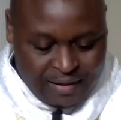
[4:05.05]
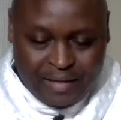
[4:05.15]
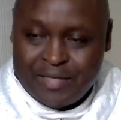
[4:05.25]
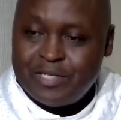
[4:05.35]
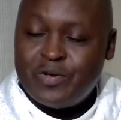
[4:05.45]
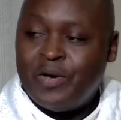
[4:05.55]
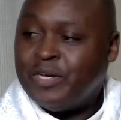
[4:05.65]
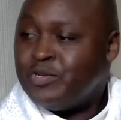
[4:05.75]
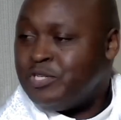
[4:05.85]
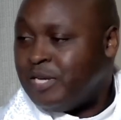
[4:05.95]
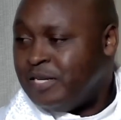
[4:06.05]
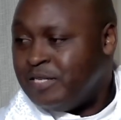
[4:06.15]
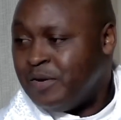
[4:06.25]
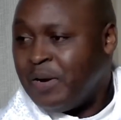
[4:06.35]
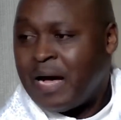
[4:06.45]
it is going to change
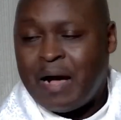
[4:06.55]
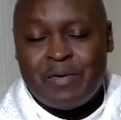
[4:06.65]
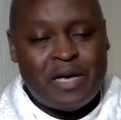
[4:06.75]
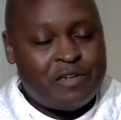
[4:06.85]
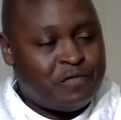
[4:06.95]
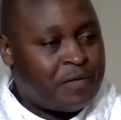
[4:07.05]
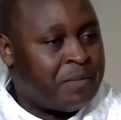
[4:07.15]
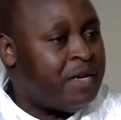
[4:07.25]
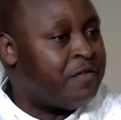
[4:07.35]
the way how that family